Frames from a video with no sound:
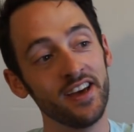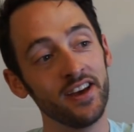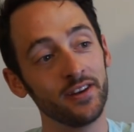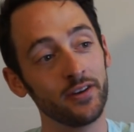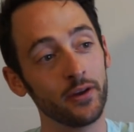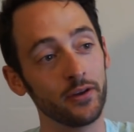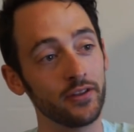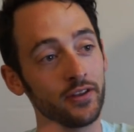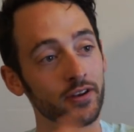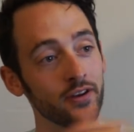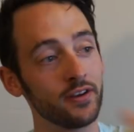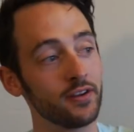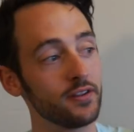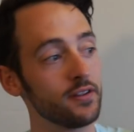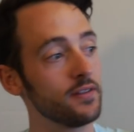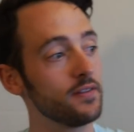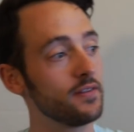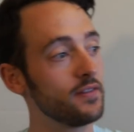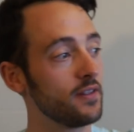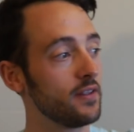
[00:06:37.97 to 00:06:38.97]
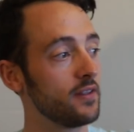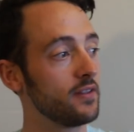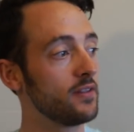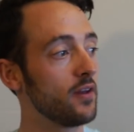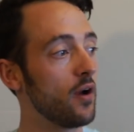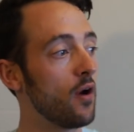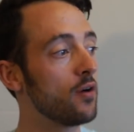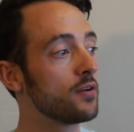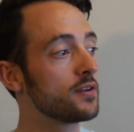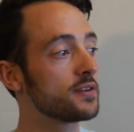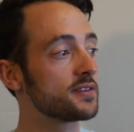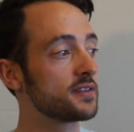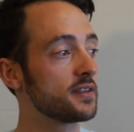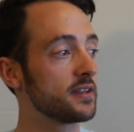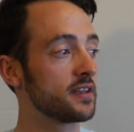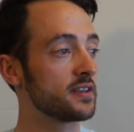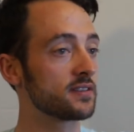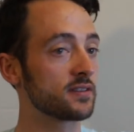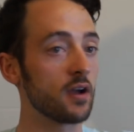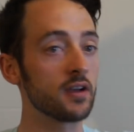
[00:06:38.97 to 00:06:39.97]
You know, the honest
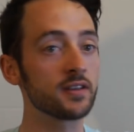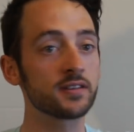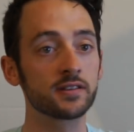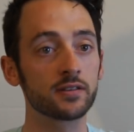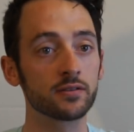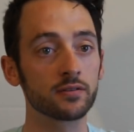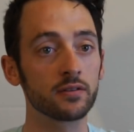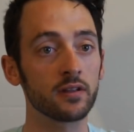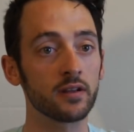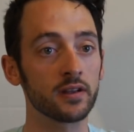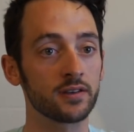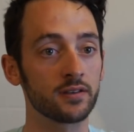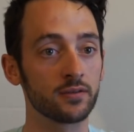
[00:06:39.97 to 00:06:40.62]
thing is I still like